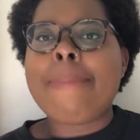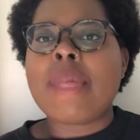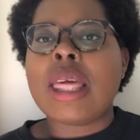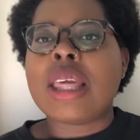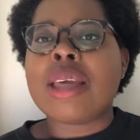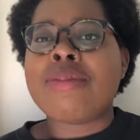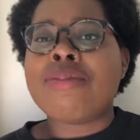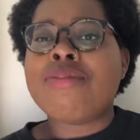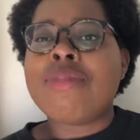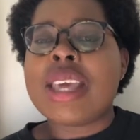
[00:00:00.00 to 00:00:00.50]

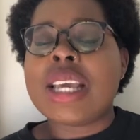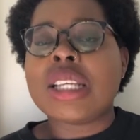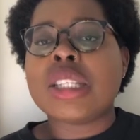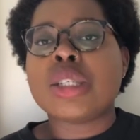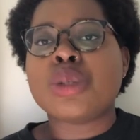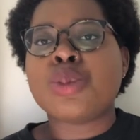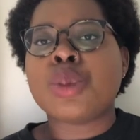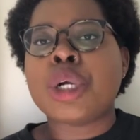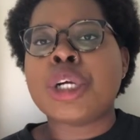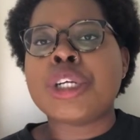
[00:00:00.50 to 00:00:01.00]
like a
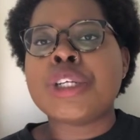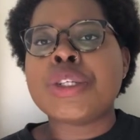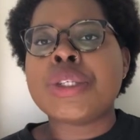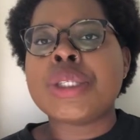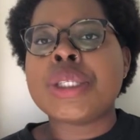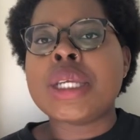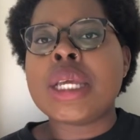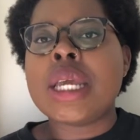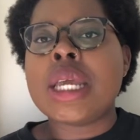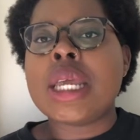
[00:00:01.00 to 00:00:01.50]
mixed
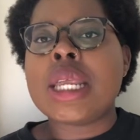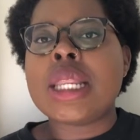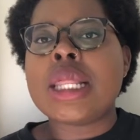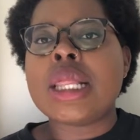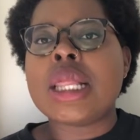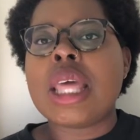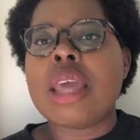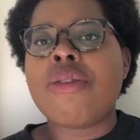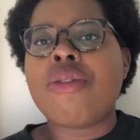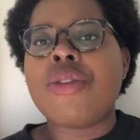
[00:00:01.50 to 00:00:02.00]
person
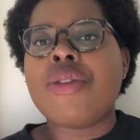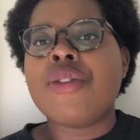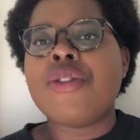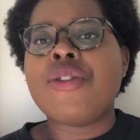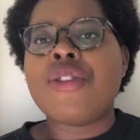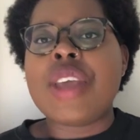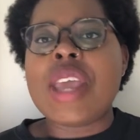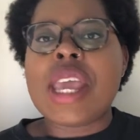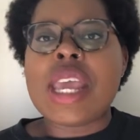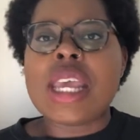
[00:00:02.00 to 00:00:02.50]

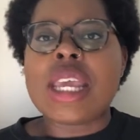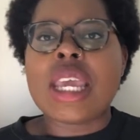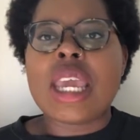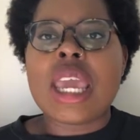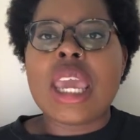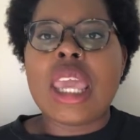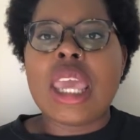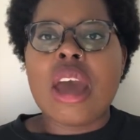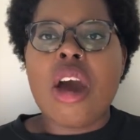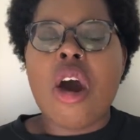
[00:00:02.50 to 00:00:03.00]
living
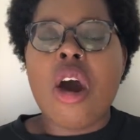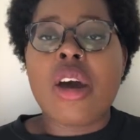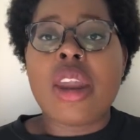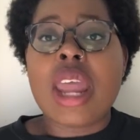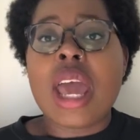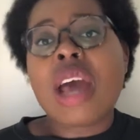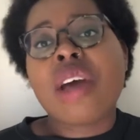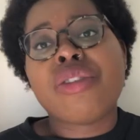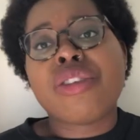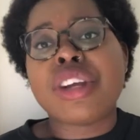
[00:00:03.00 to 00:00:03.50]
on
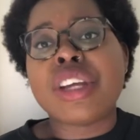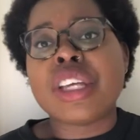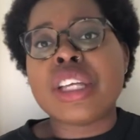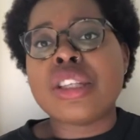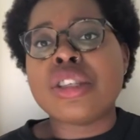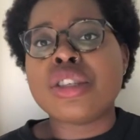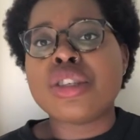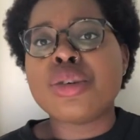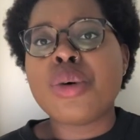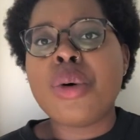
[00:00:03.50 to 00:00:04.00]

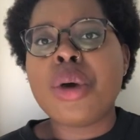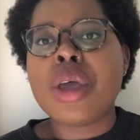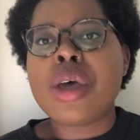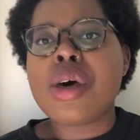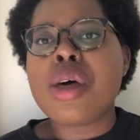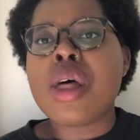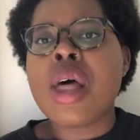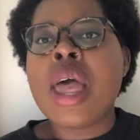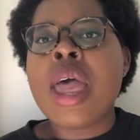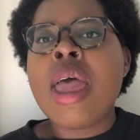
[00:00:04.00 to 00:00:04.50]
African
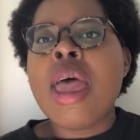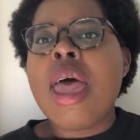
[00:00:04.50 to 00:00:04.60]
soil,